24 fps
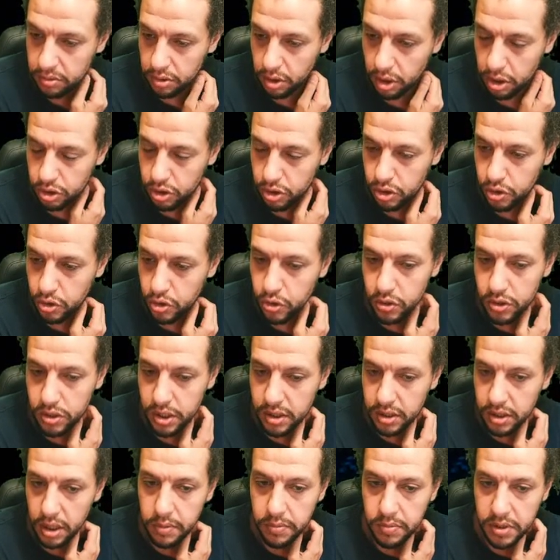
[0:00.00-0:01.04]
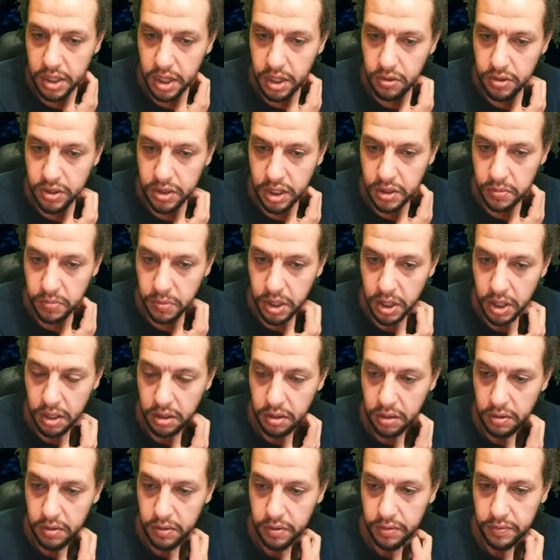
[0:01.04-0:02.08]
try to choose the same skills as
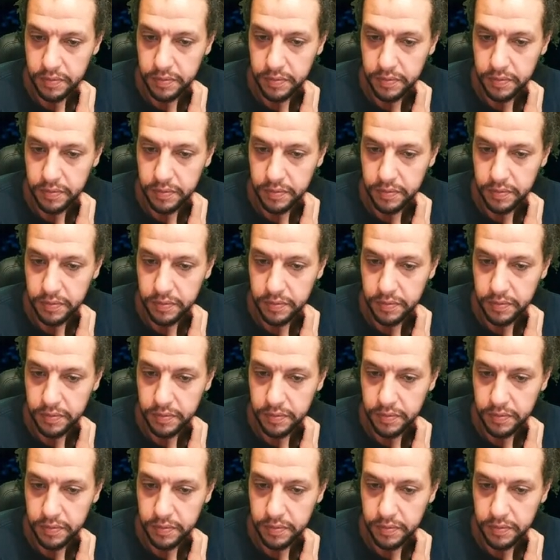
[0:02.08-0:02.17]
me.